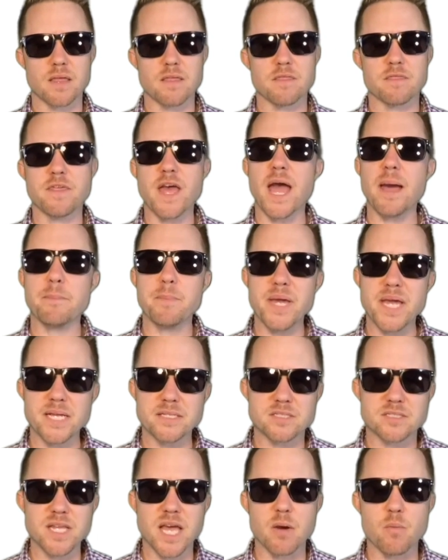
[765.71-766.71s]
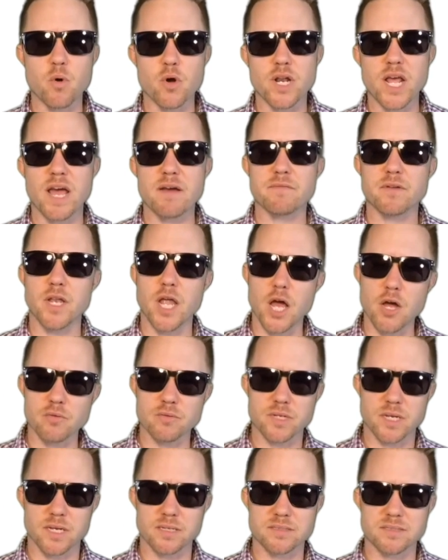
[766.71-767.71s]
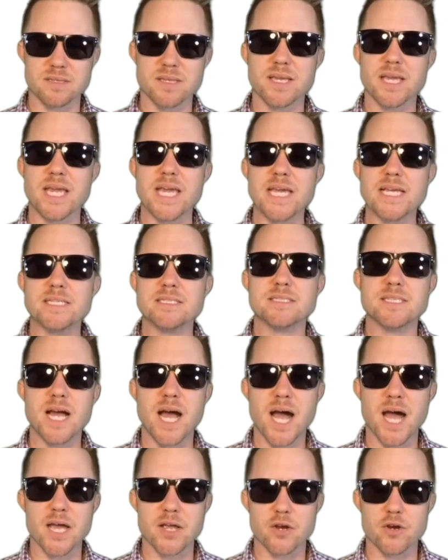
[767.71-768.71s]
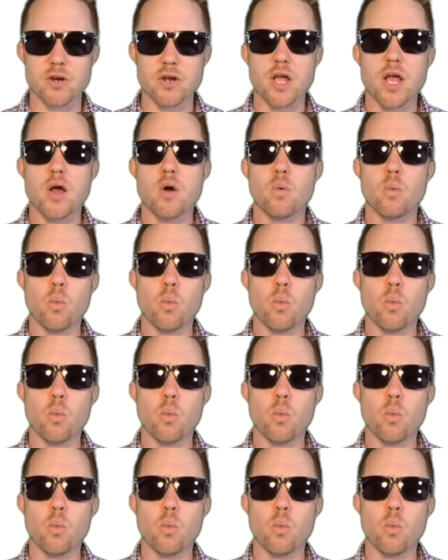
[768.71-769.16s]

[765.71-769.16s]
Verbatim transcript: that means they would have loaned us the entire